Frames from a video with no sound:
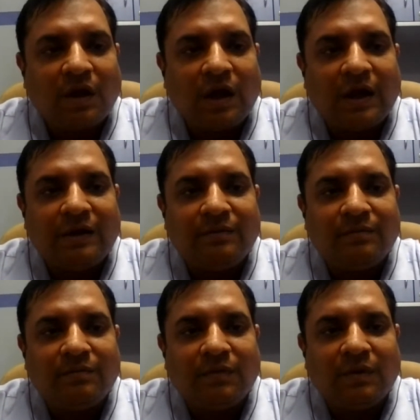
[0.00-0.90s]

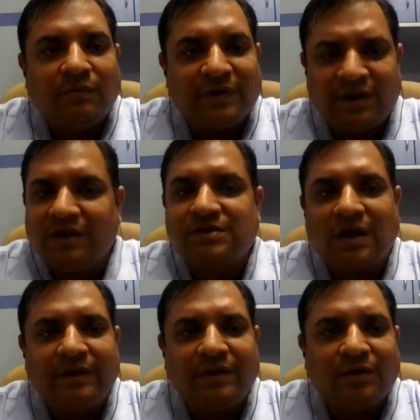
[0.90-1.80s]
And with this,
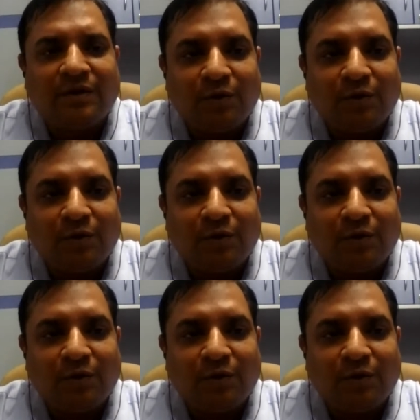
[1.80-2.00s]
I